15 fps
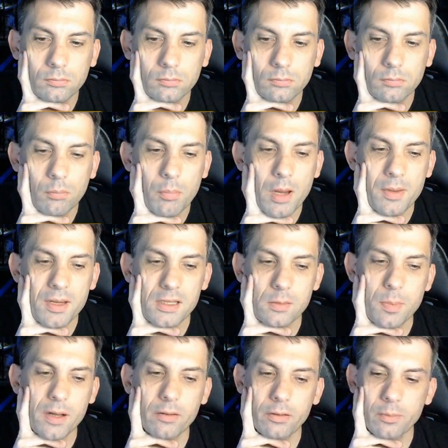Maybe it's
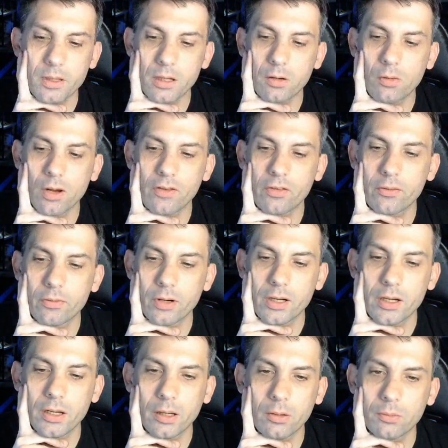better to be aggressive right now.